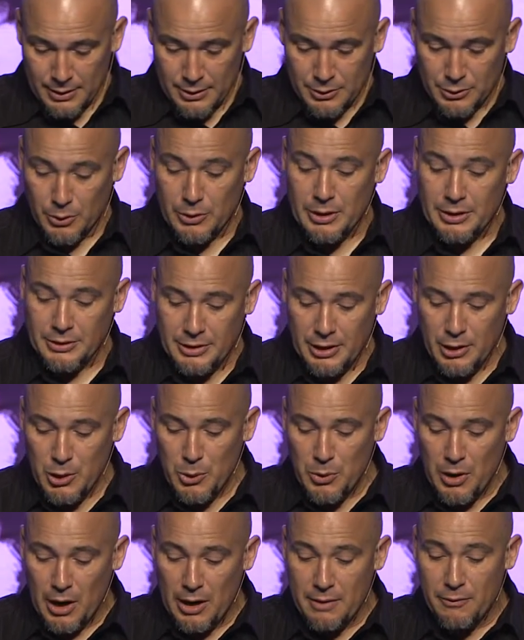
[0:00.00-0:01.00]
So,
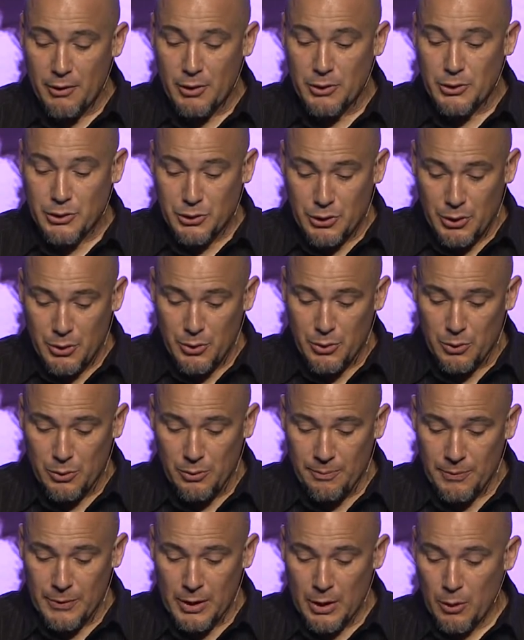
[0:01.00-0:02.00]
continuing on verse
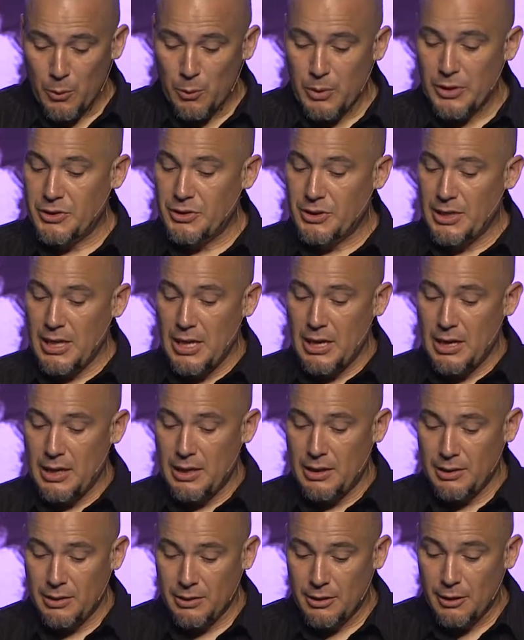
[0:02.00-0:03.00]
2, we
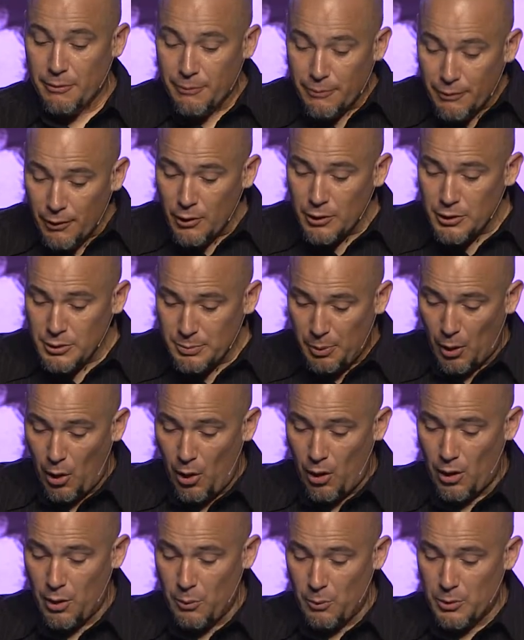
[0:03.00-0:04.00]
see the first
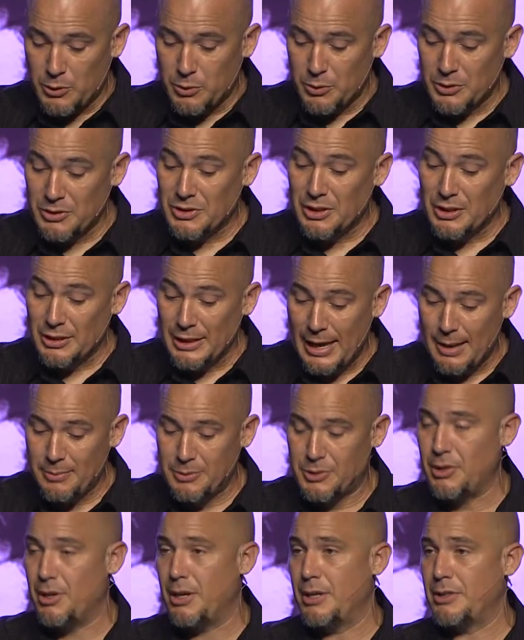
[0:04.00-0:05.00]
part, which was the
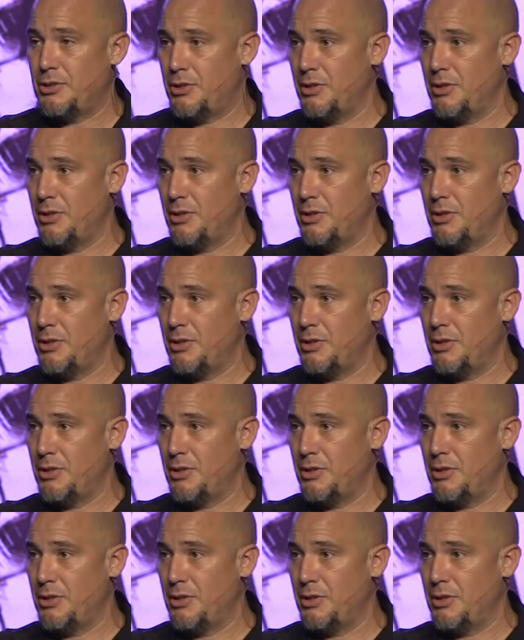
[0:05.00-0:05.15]
lampstand.